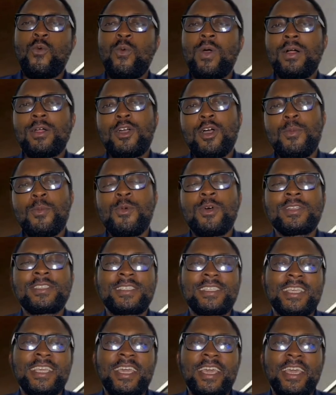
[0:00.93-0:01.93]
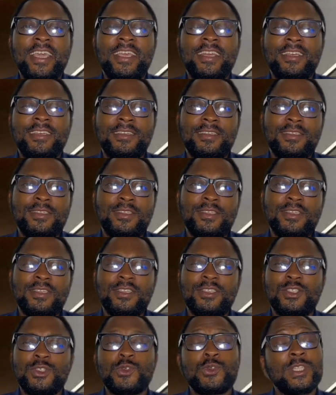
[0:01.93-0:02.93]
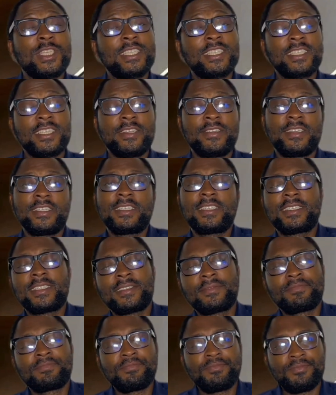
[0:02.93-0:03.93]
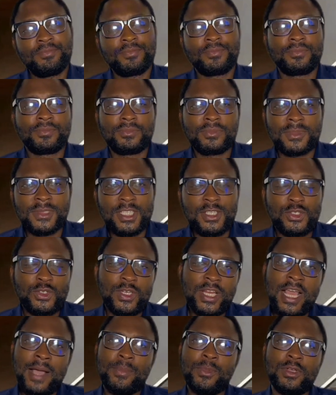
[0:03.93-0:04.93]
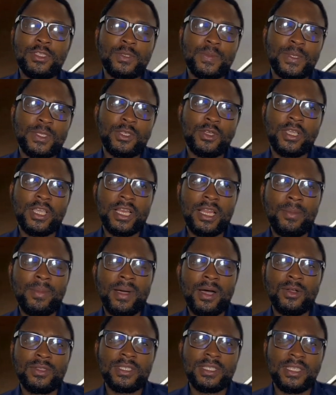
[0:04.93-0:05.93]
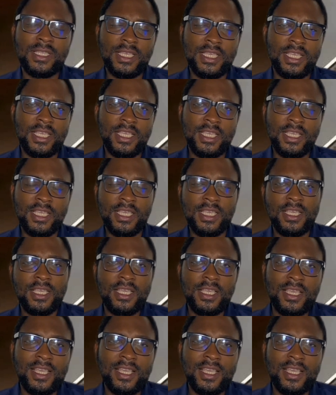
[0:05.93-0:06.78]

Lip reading: Welcome once again to the series. Today I'm going to be talking about the